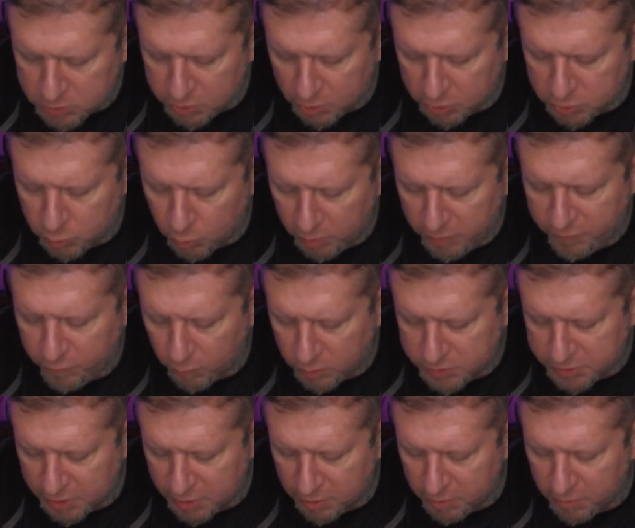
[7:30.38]
lurk
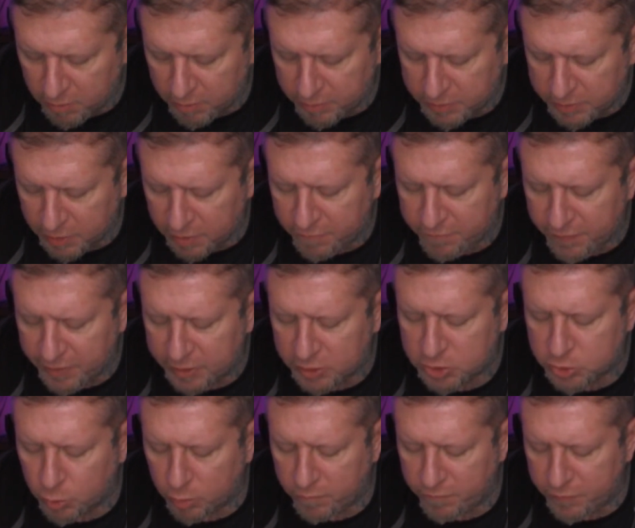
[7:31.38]
24 terrifying
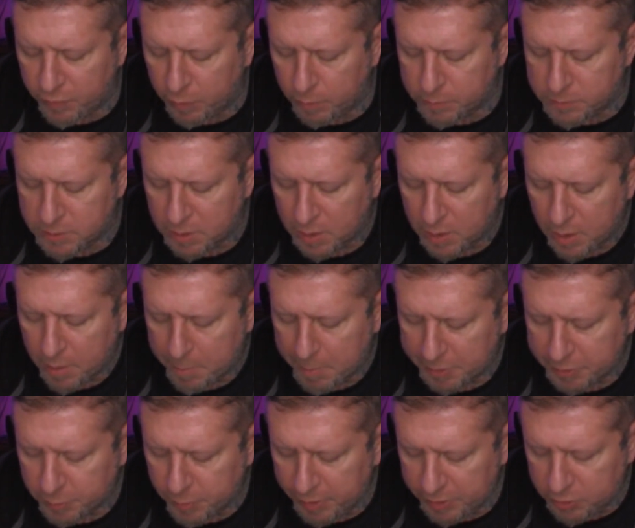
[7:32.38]
short films by
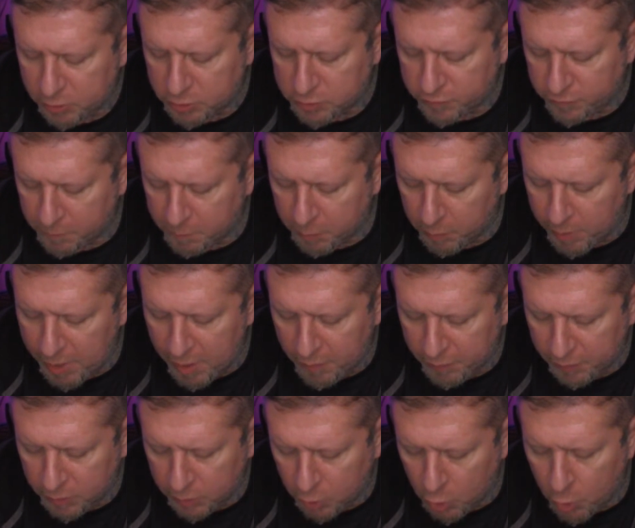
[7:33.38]
directors from around
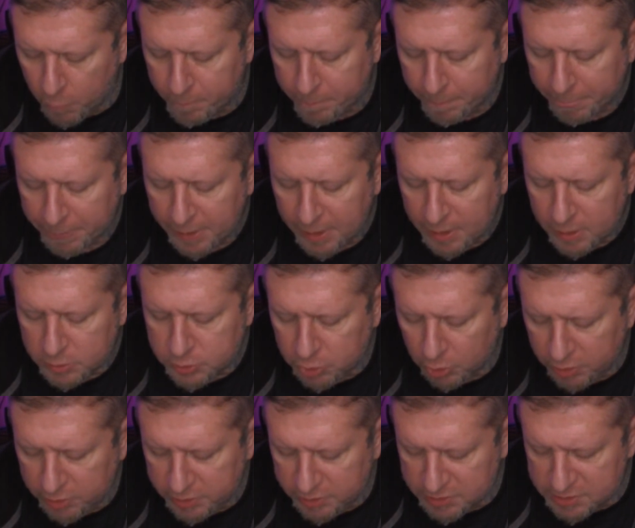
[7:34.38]
the globe,
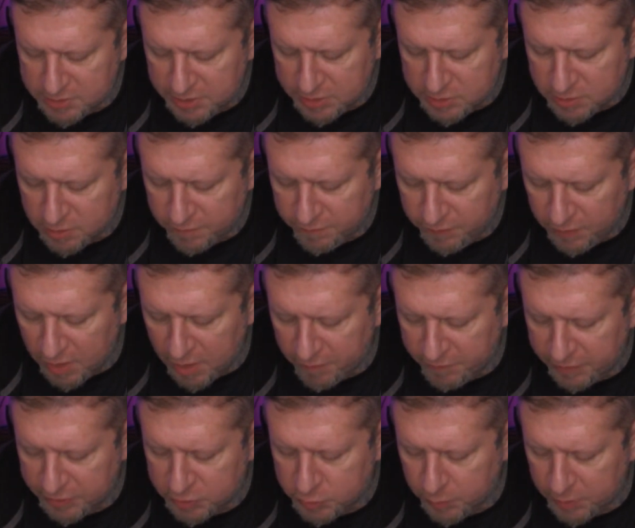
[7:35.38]
turning the season of love
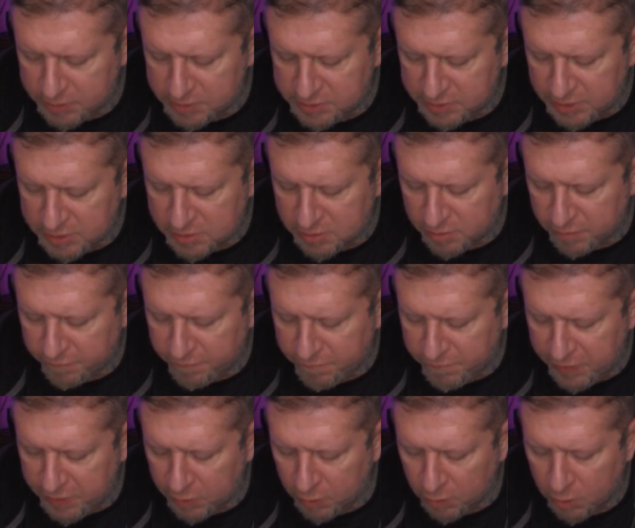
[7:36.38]
into a season of
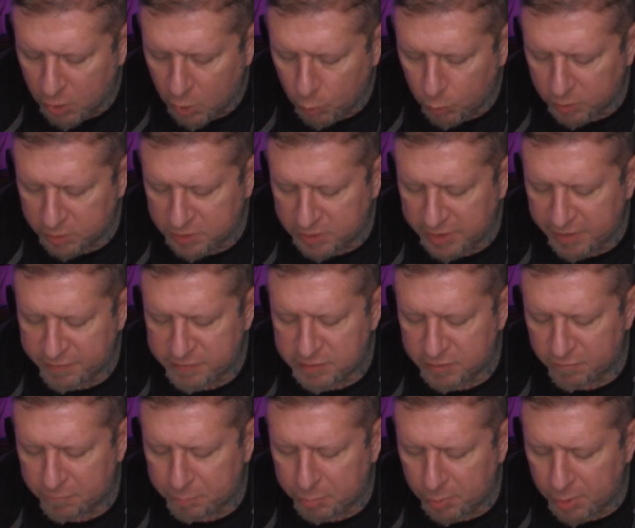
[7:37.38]
fear with gifts
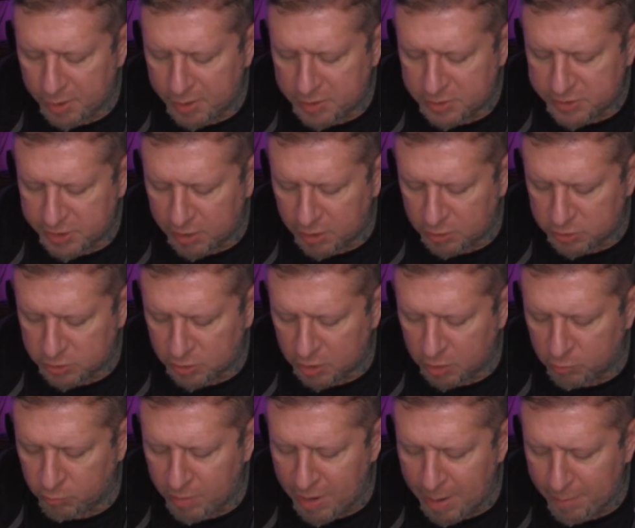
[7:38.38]
of blood and terror to
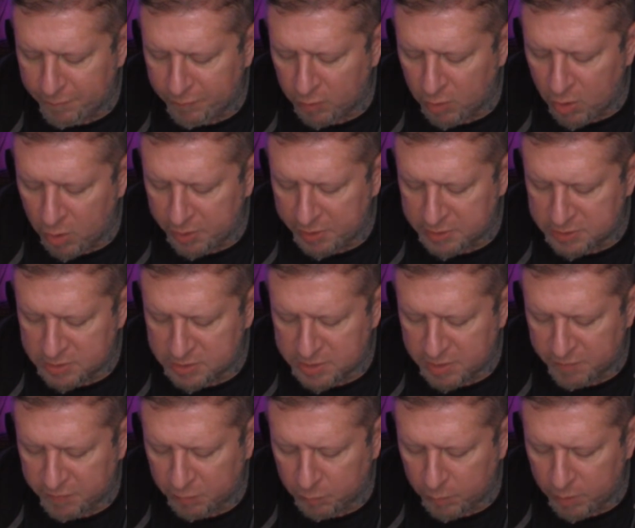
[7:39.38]
unwrap for audiences
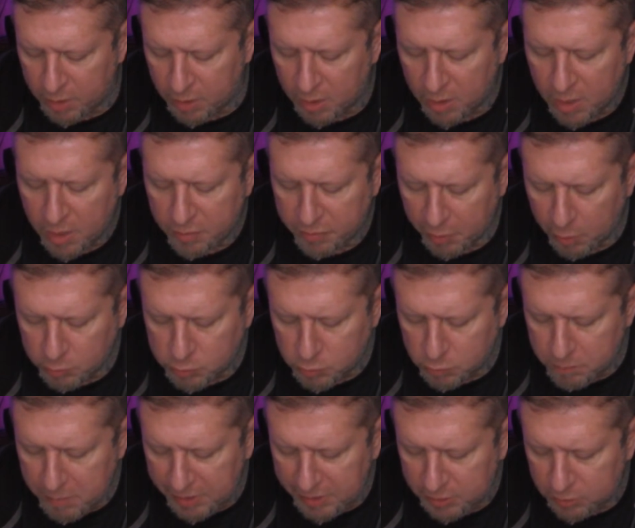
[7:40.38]
everywhere. Those who
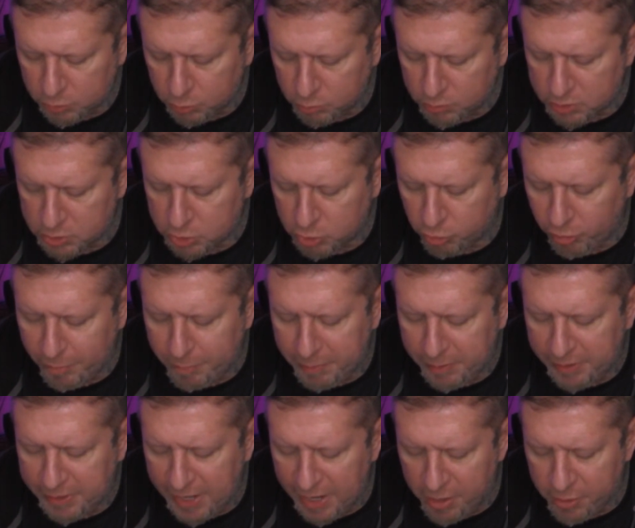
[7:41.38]
make it through this creepy
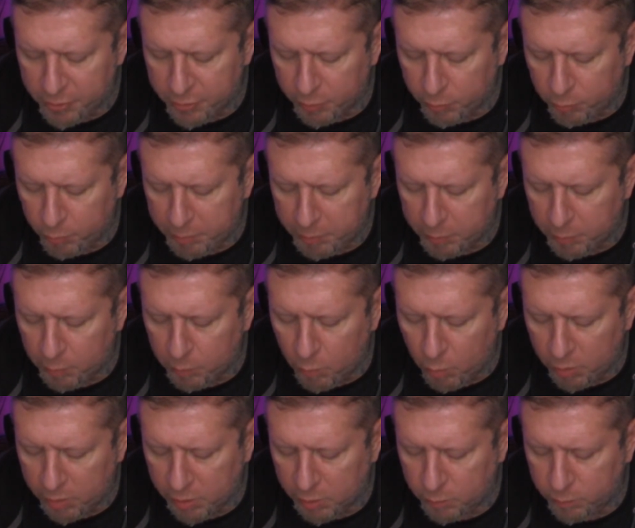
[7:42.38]
calendar will be
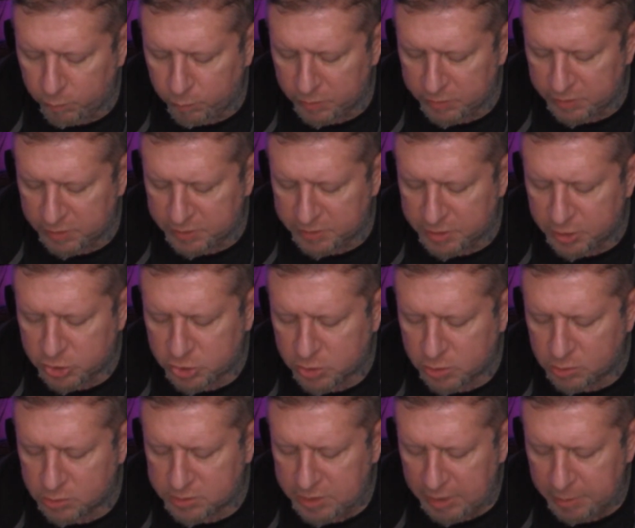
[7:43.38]
rewarded with
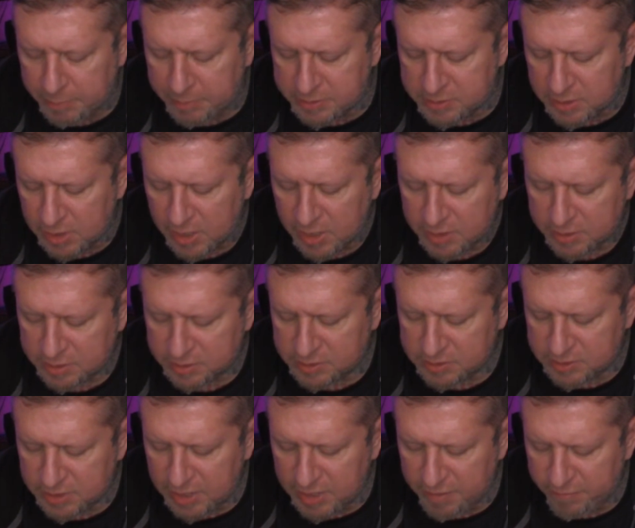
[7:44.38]
additional segments to
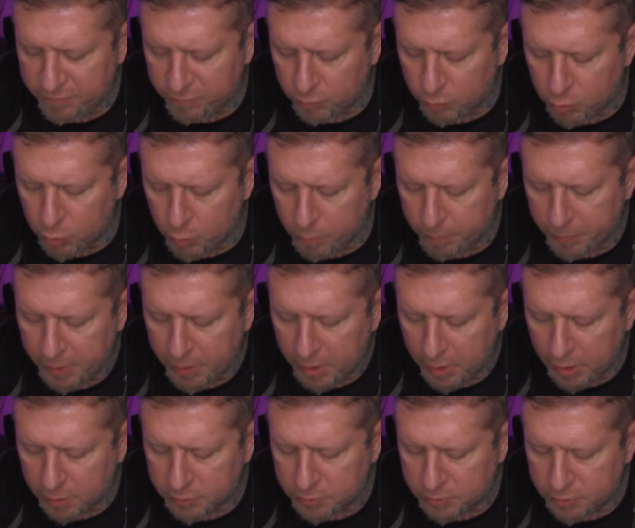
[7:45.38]
save room
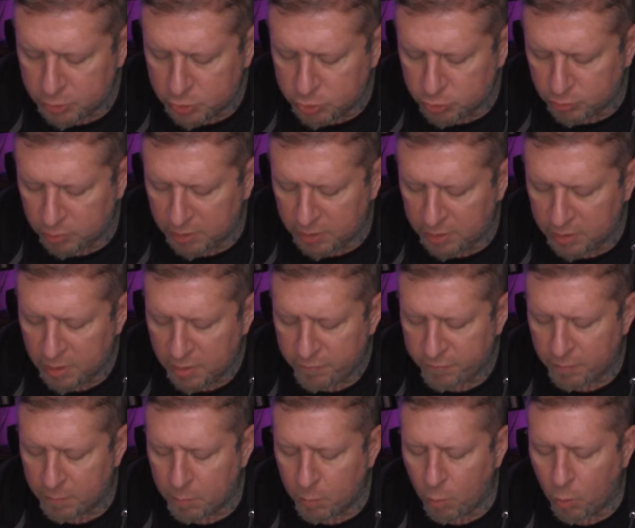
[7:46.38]
under the tree
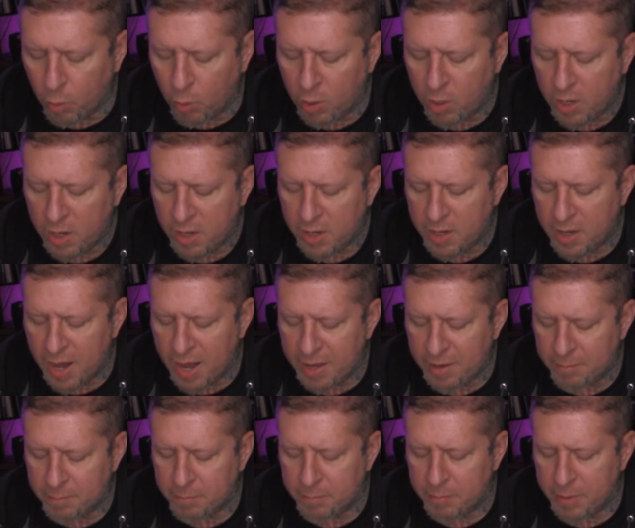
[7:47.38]
for more
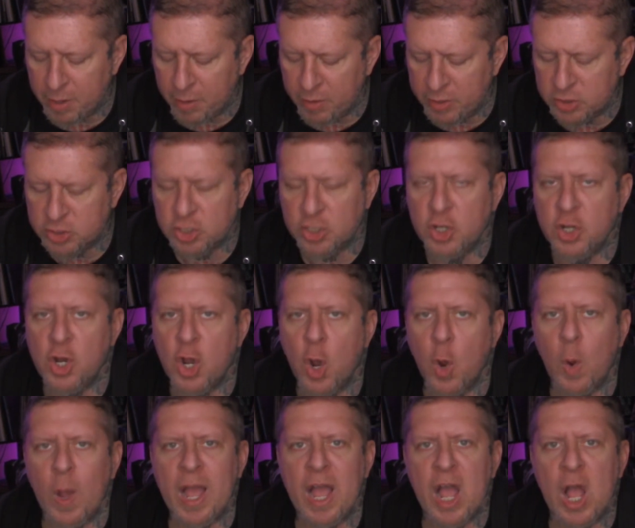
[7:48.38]
nightmarish
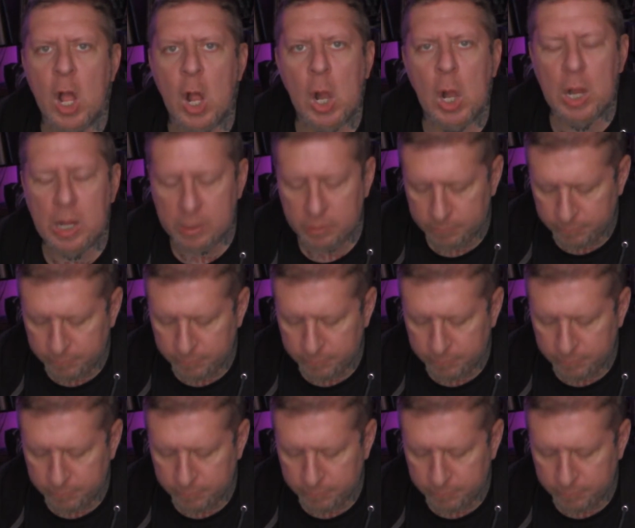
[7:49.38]
Noel.